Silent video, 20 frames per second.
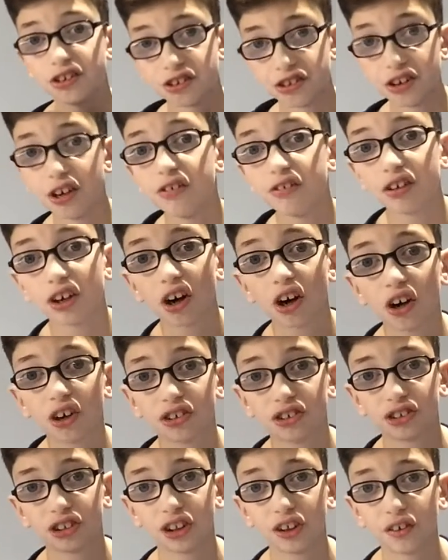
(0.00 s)

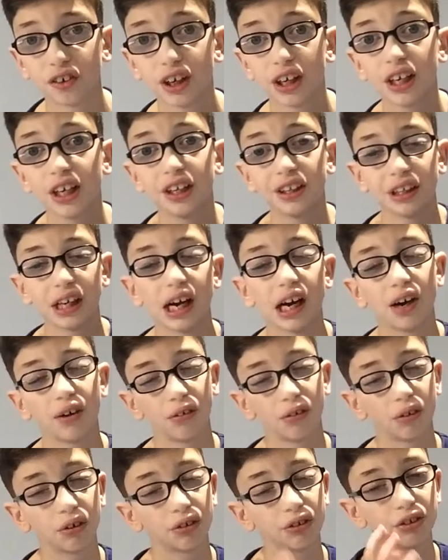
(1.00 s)
Newcastle.
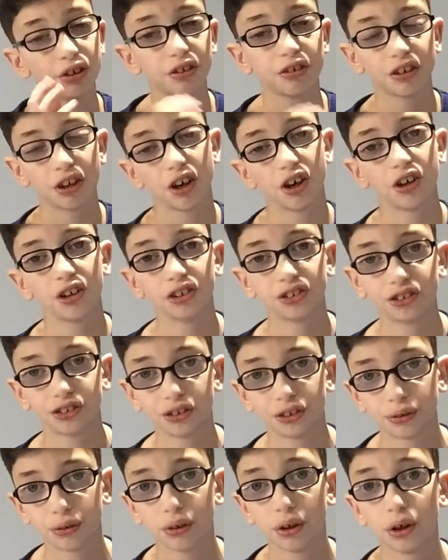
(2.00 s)
Now
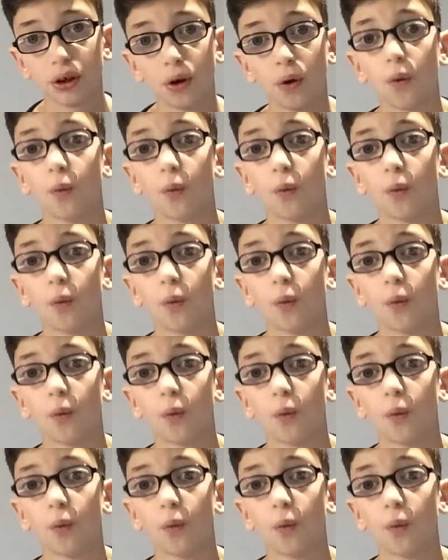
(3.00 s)
Newcastle,